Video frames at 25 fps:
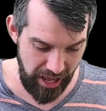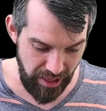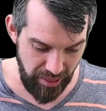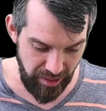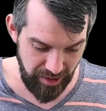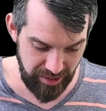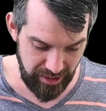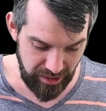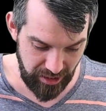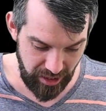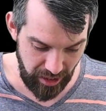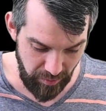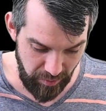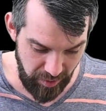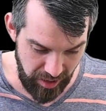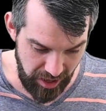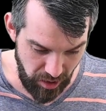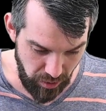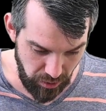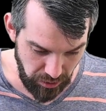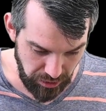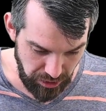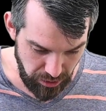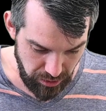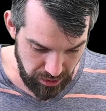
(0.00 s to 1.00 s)
This is going to be
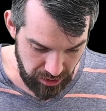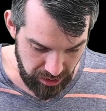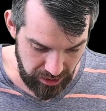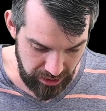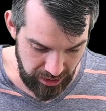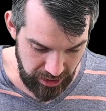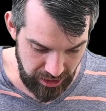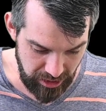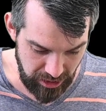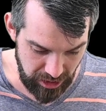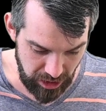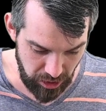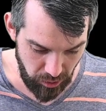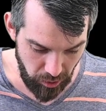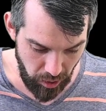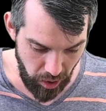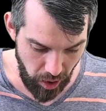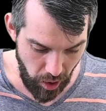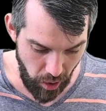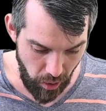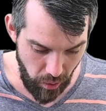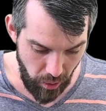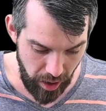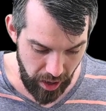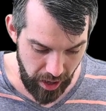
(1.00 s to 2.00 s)
equal to
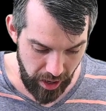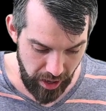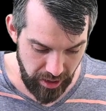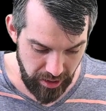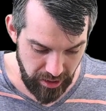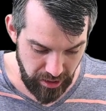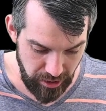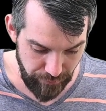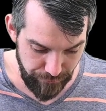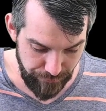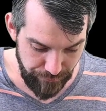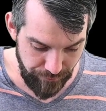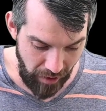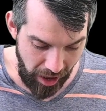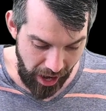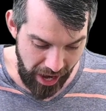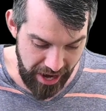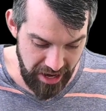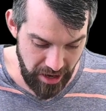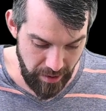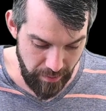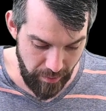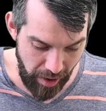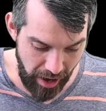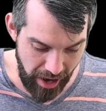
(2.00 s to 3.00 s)
C0
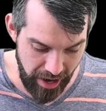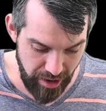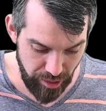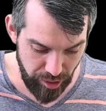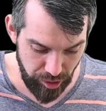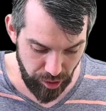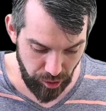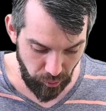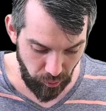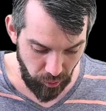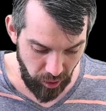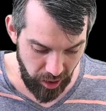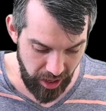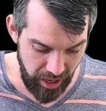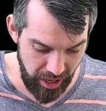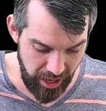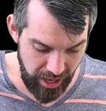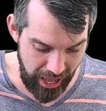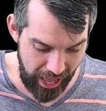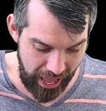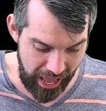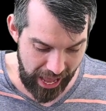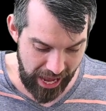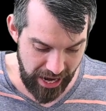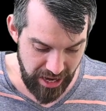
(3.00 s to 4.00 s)
divided by
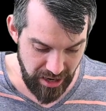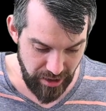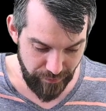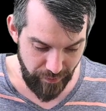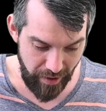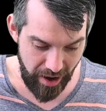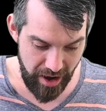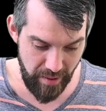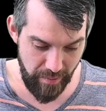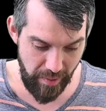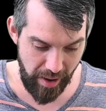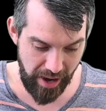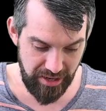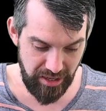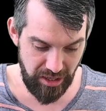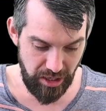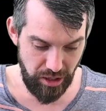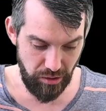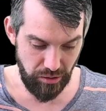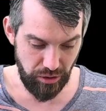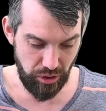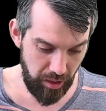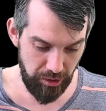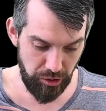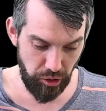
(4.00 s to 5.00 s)
3 and divided by 2.